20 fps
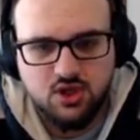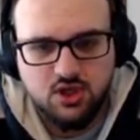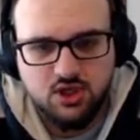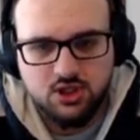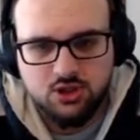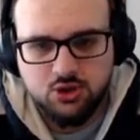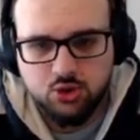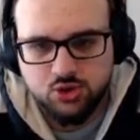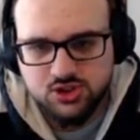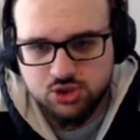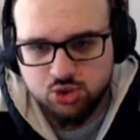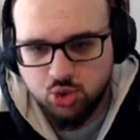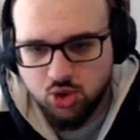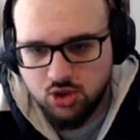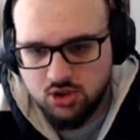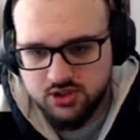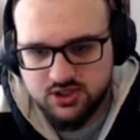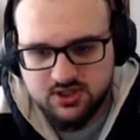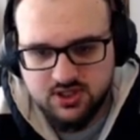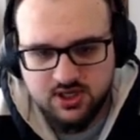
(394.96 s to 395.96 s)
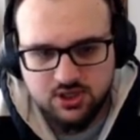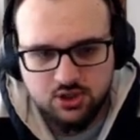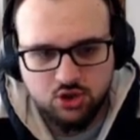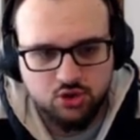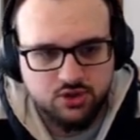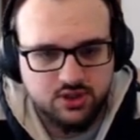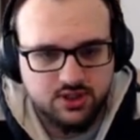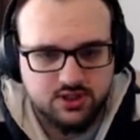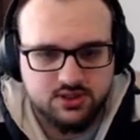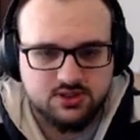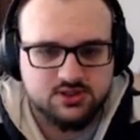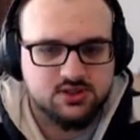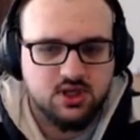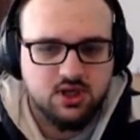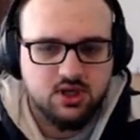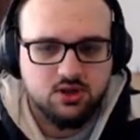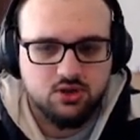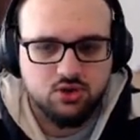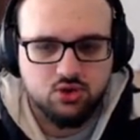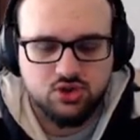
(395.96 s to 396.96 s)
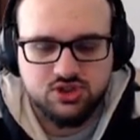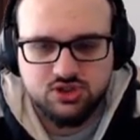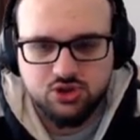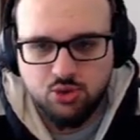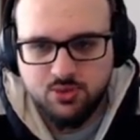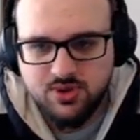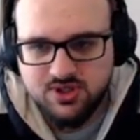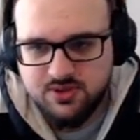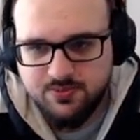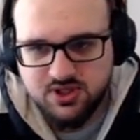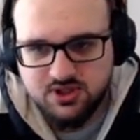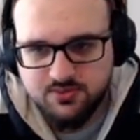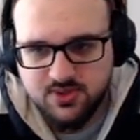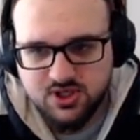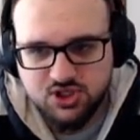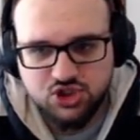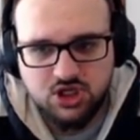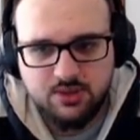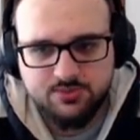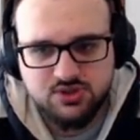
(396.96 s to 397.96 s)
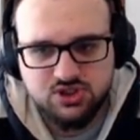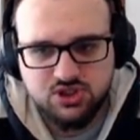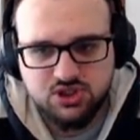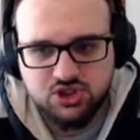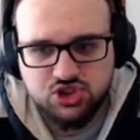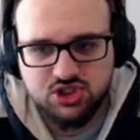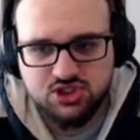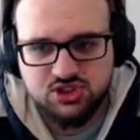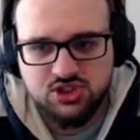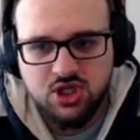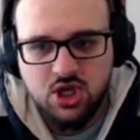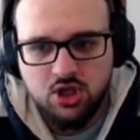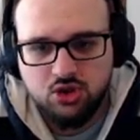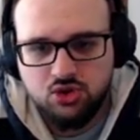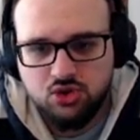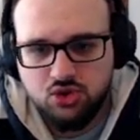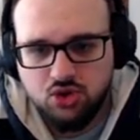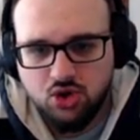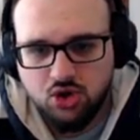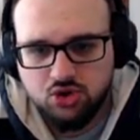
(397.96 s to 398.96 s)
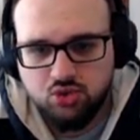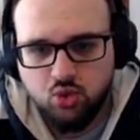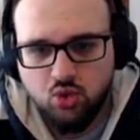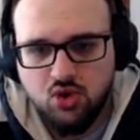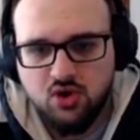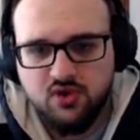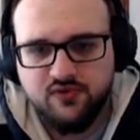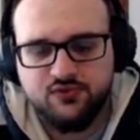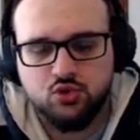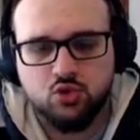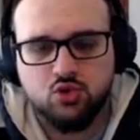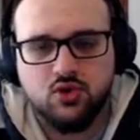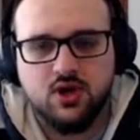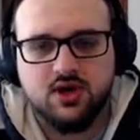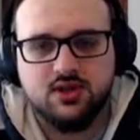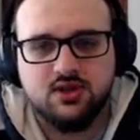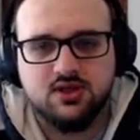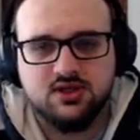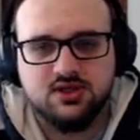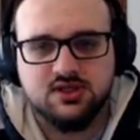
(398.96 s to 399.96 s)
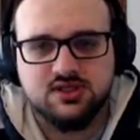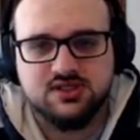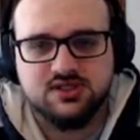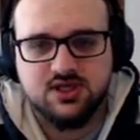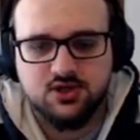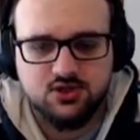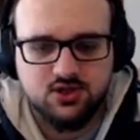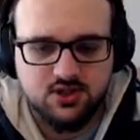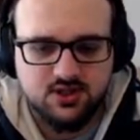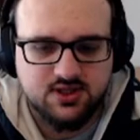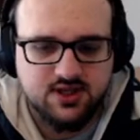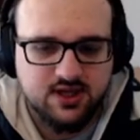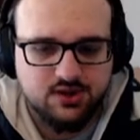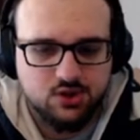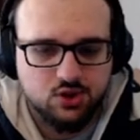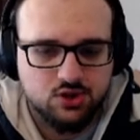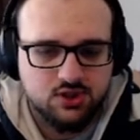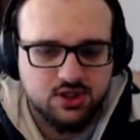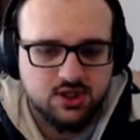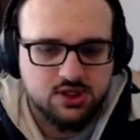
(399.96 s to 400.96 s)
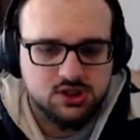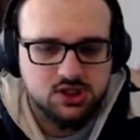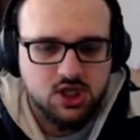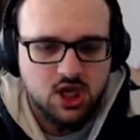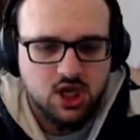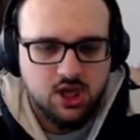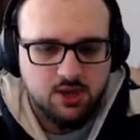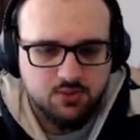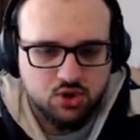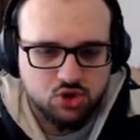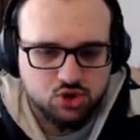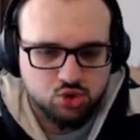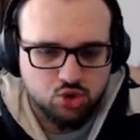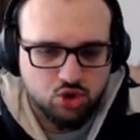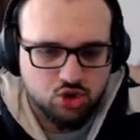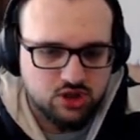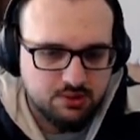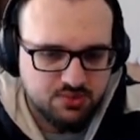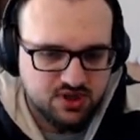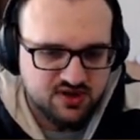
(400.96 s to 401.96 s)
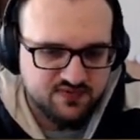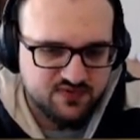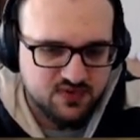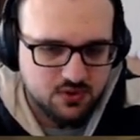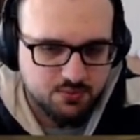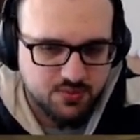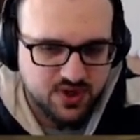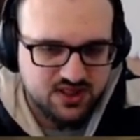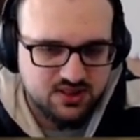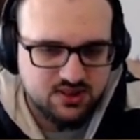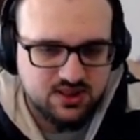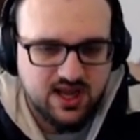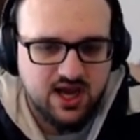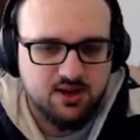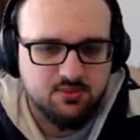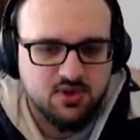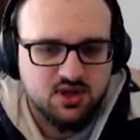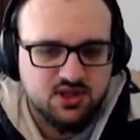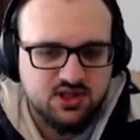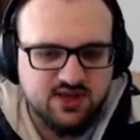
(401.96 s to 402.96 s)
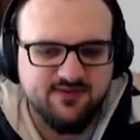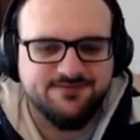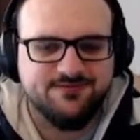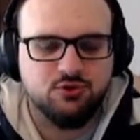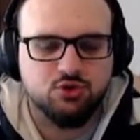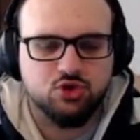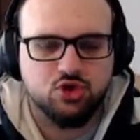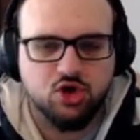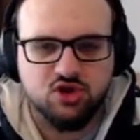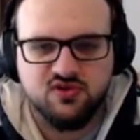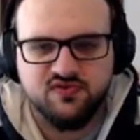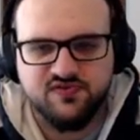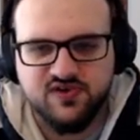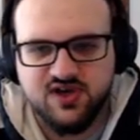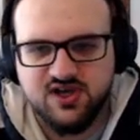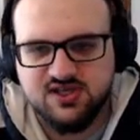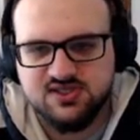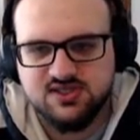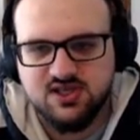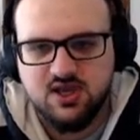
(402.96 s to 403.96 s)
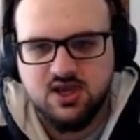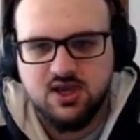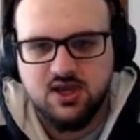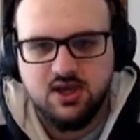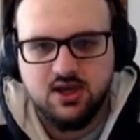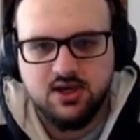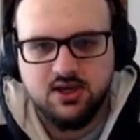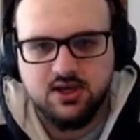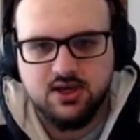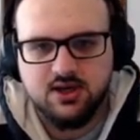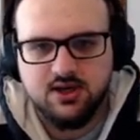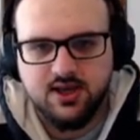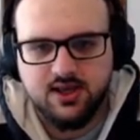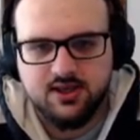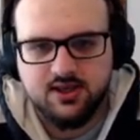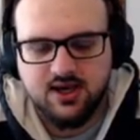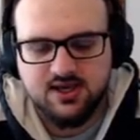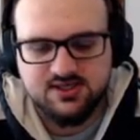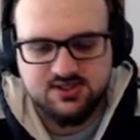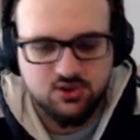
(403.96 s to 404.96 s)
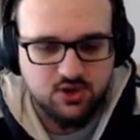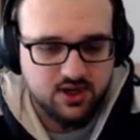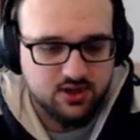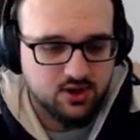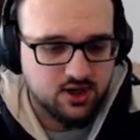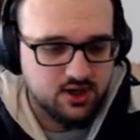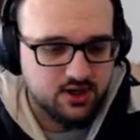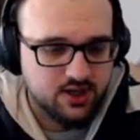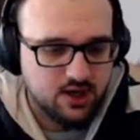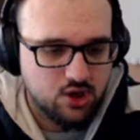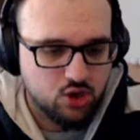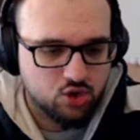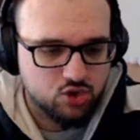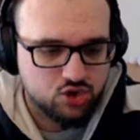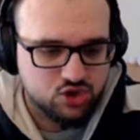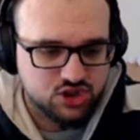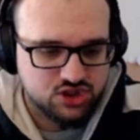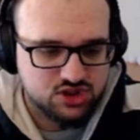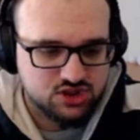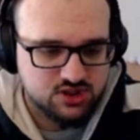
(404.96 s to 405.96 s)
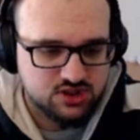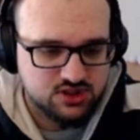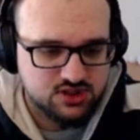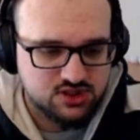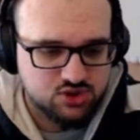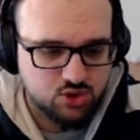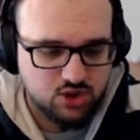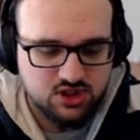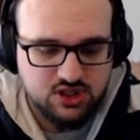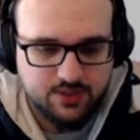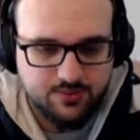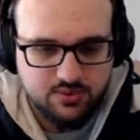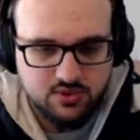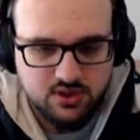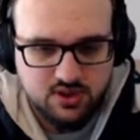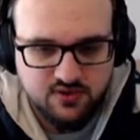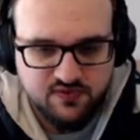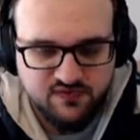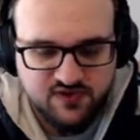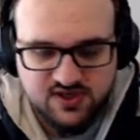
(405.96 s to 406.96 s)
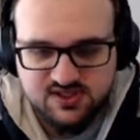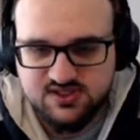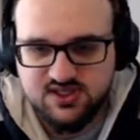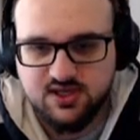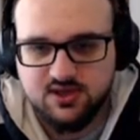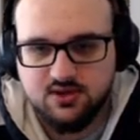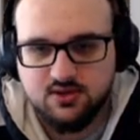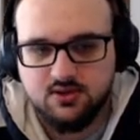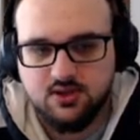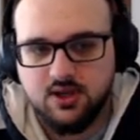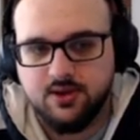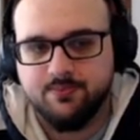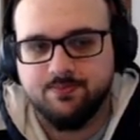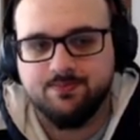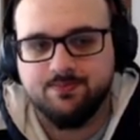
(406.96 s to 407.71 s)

It loses to all the Targon decks. There is so many bad matchups, it's just not worth to run uh, certain counter decks because you're gonna be having bad time if you don't face uh, like Azir Irelia or just uh, straight up uh, face deck, yeah?